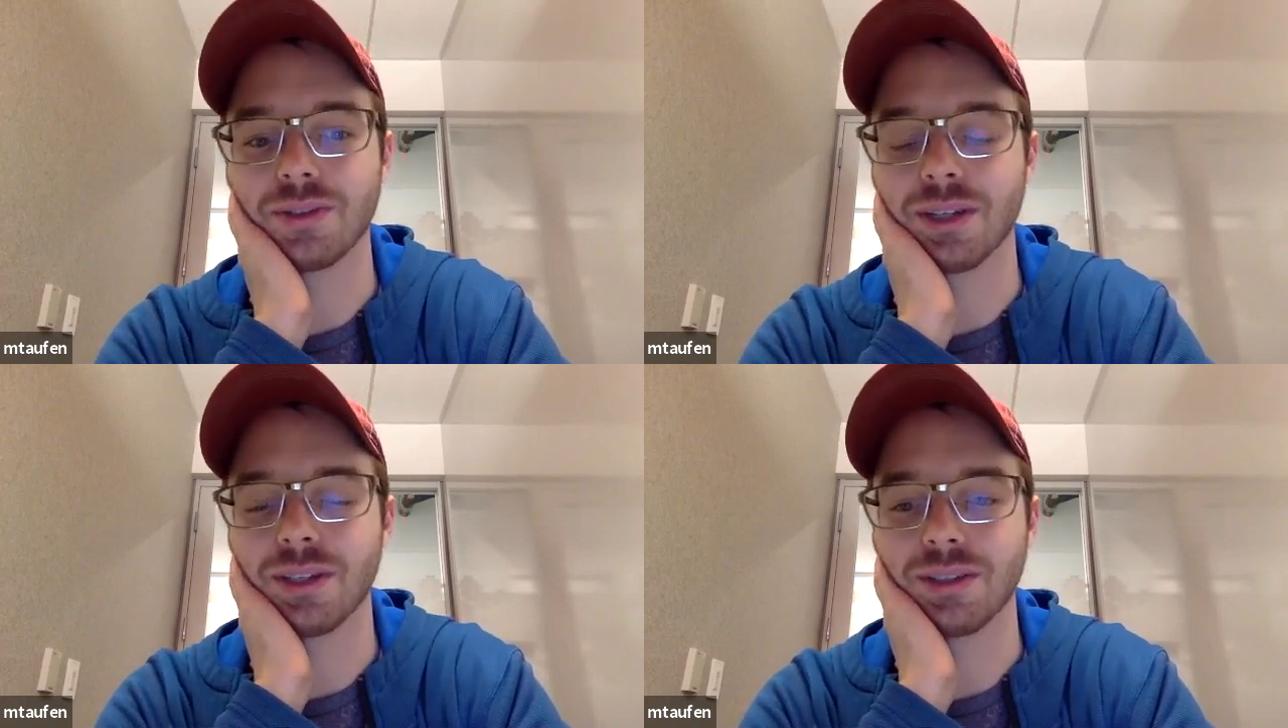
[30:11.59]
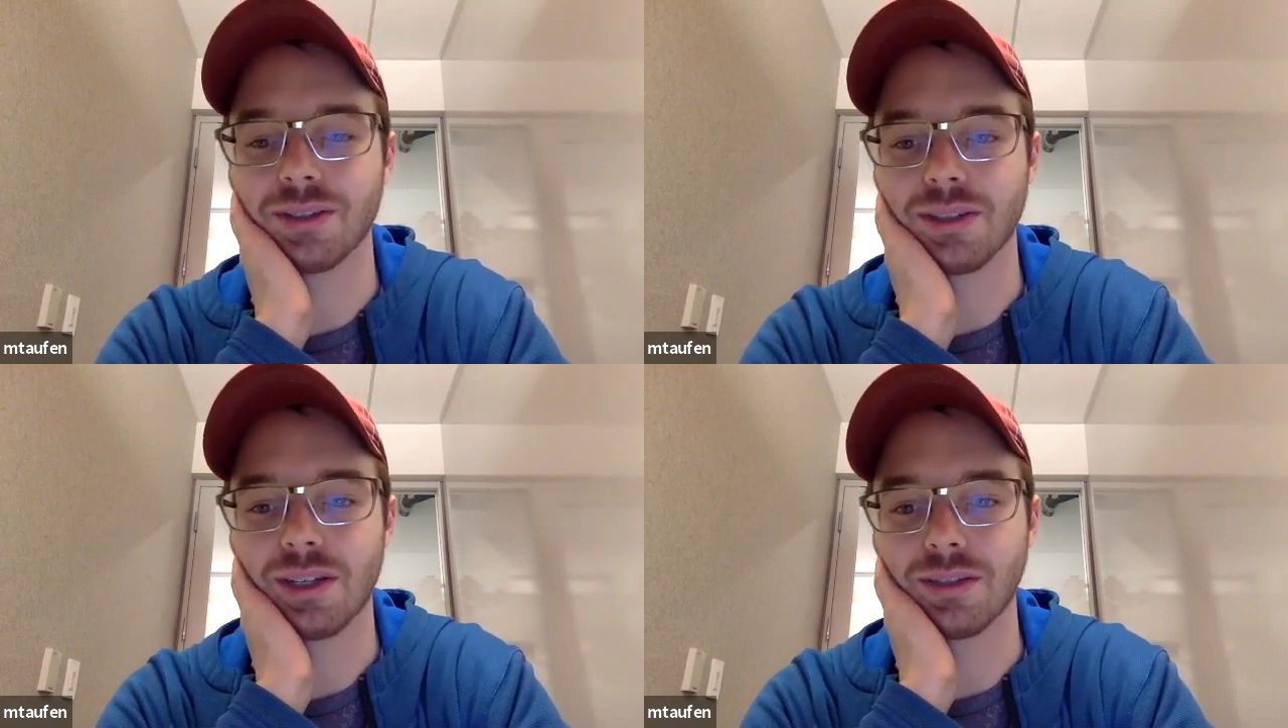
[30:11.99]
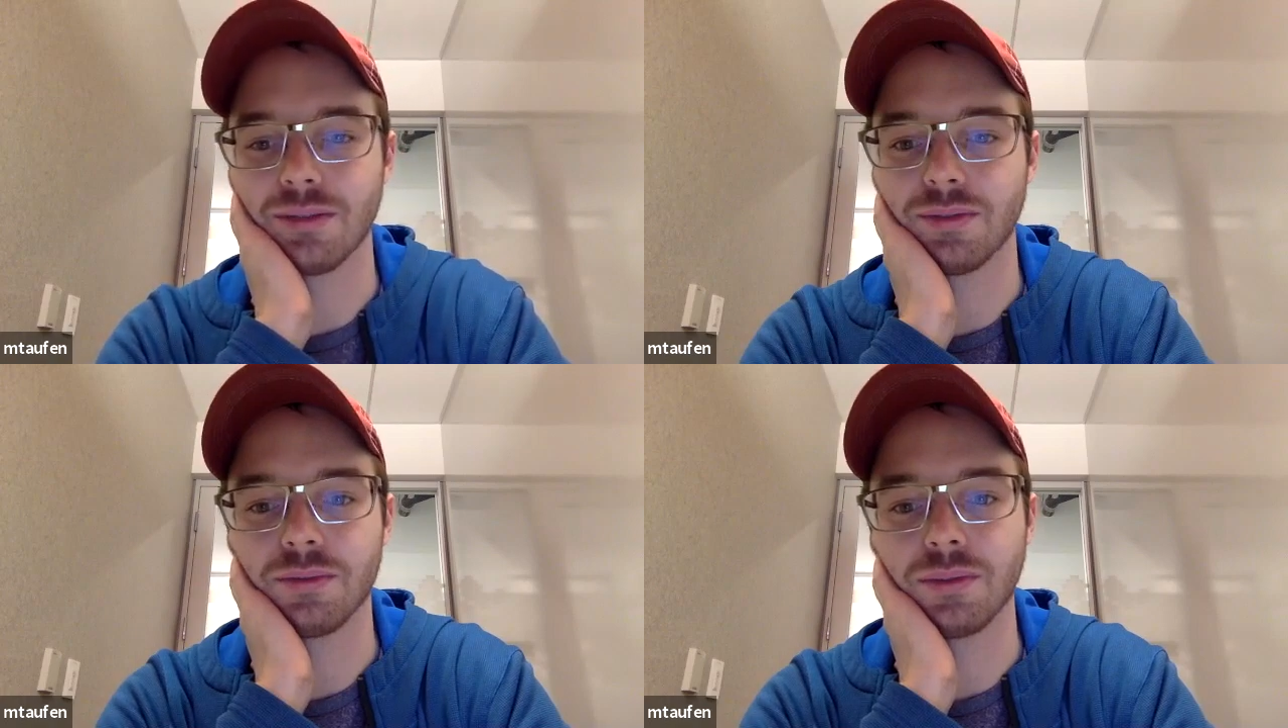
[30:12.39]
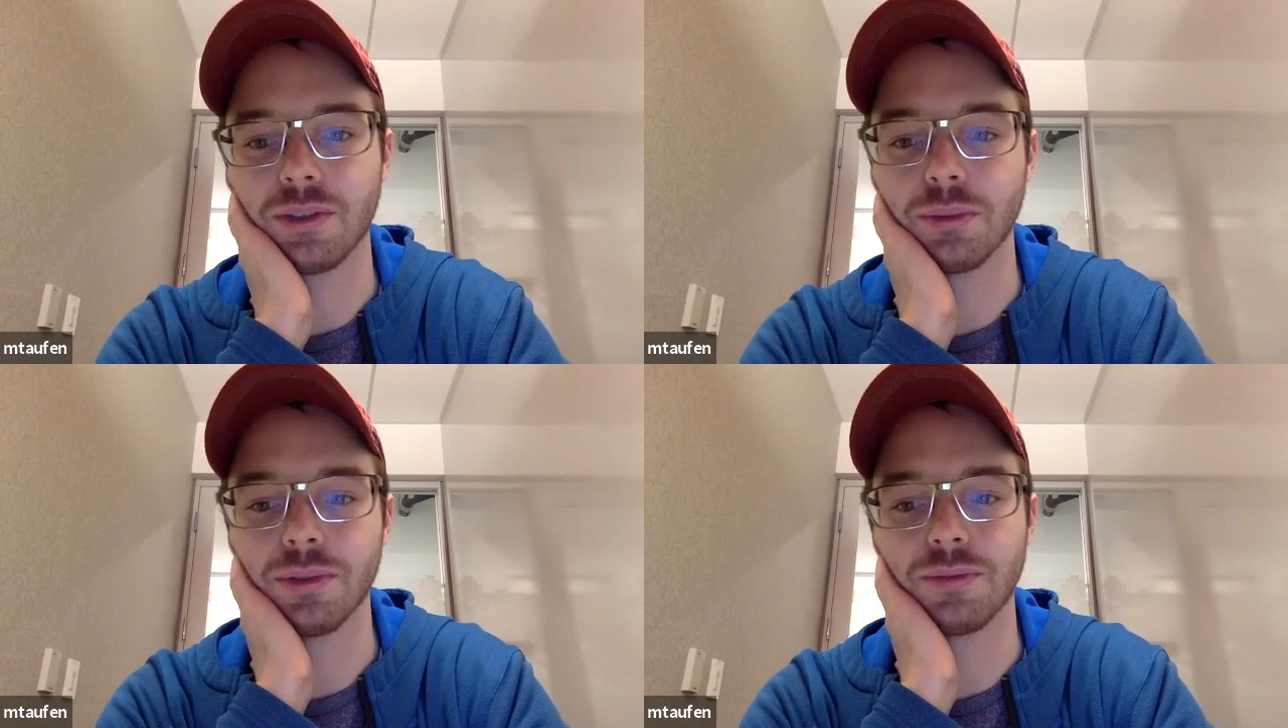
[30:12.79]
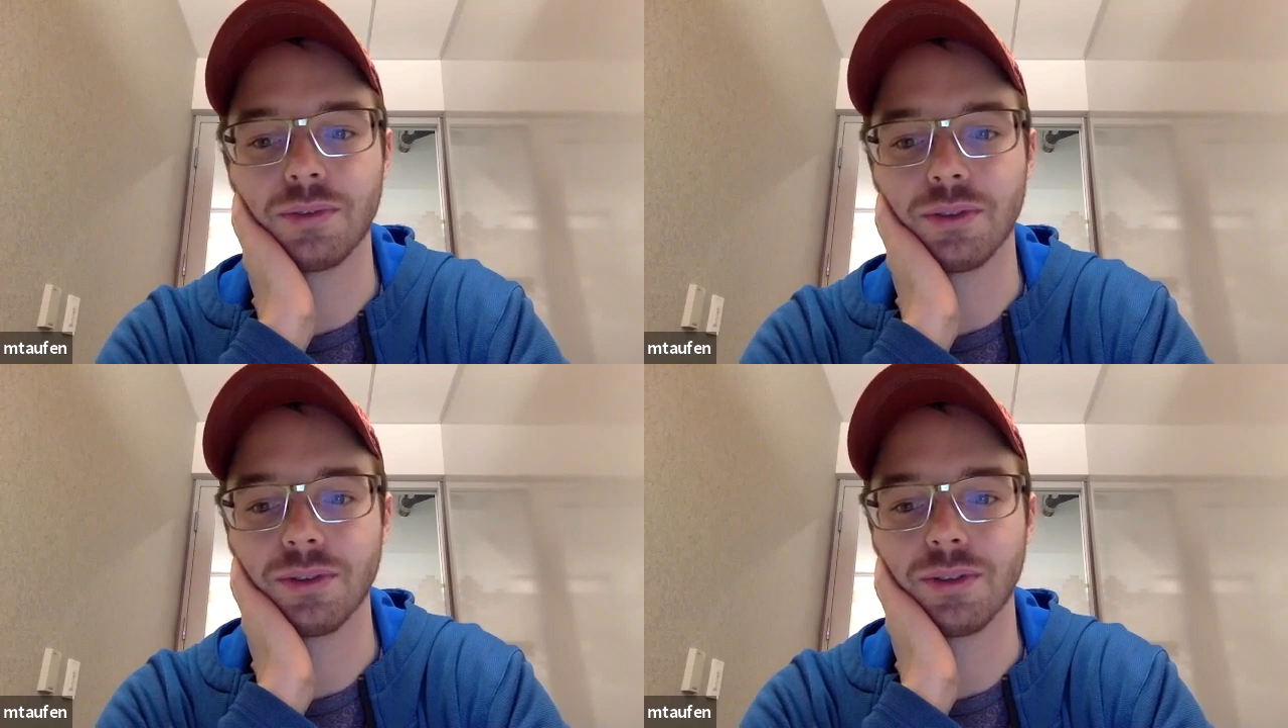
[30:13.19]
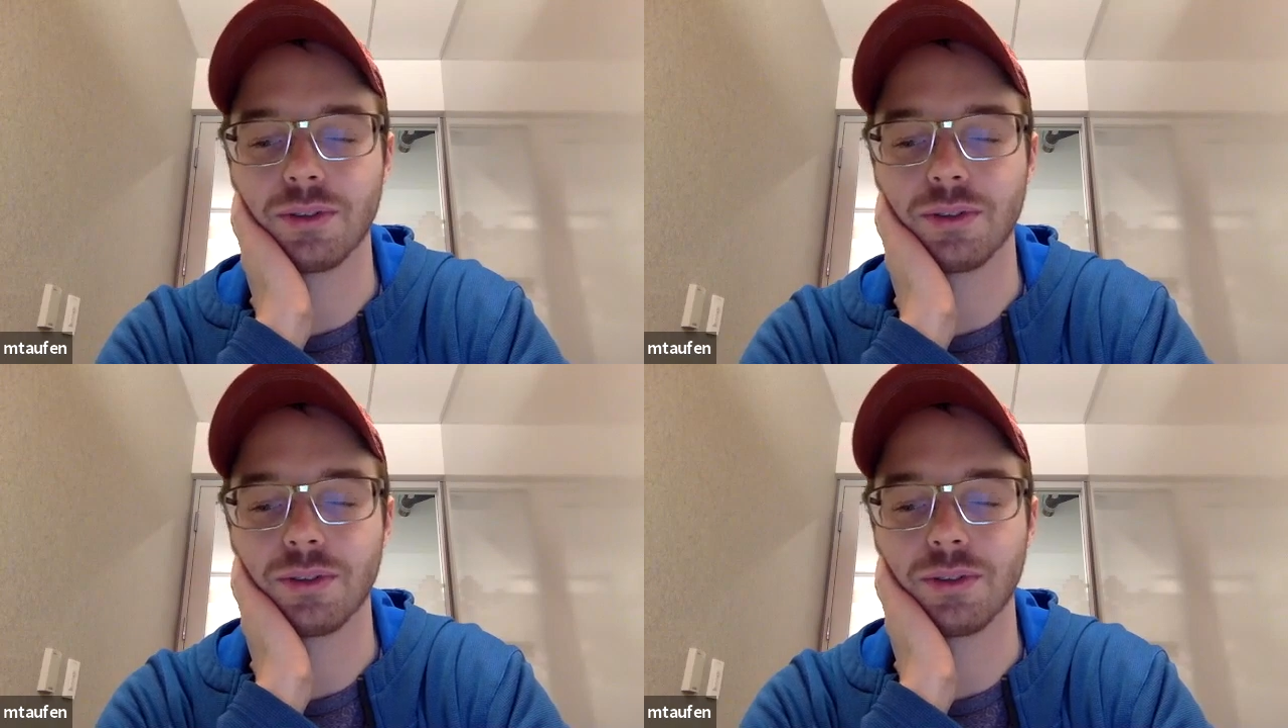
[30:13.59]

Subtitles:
Right, there's lots of kubelet field